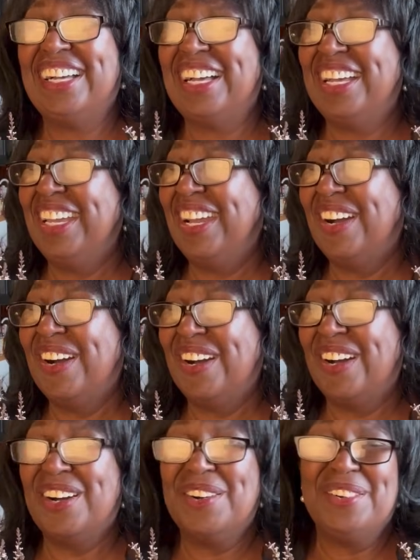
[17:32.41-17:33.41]
I
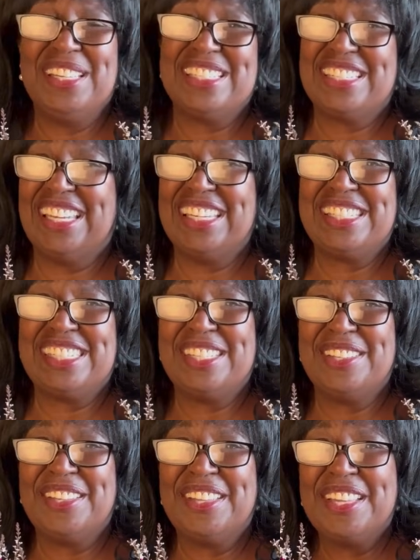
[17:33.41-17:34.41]
always like
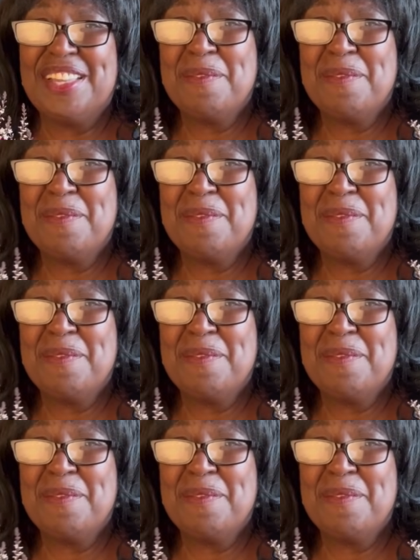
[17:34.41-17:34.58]
to